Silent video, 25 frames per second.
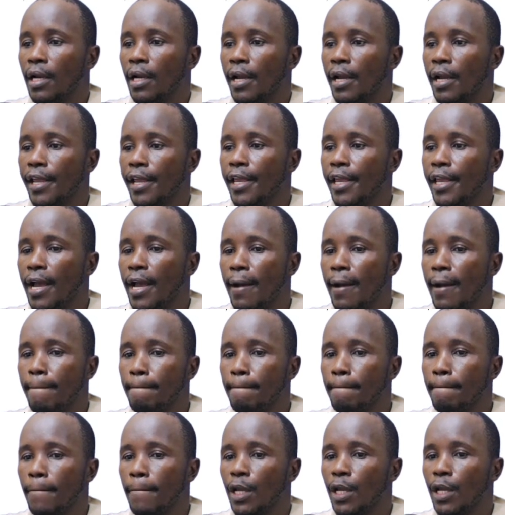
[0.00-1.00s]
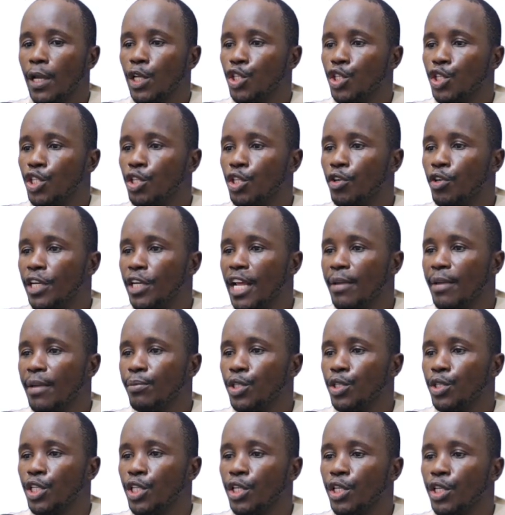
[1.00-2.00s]
Here, 0 times
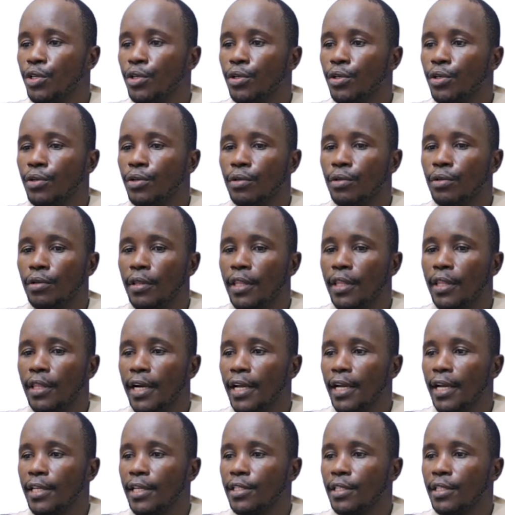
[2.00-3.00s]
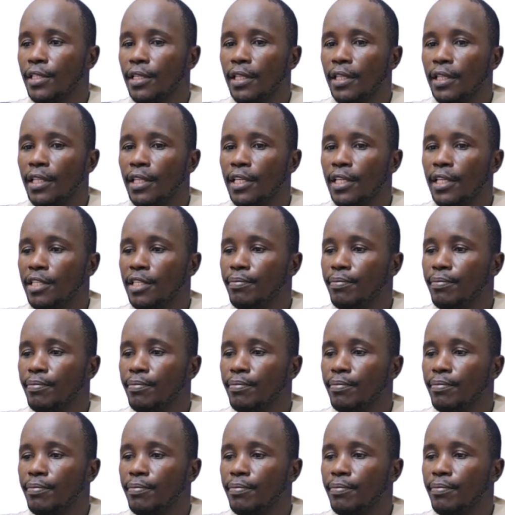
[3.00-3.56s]
0, the rest, this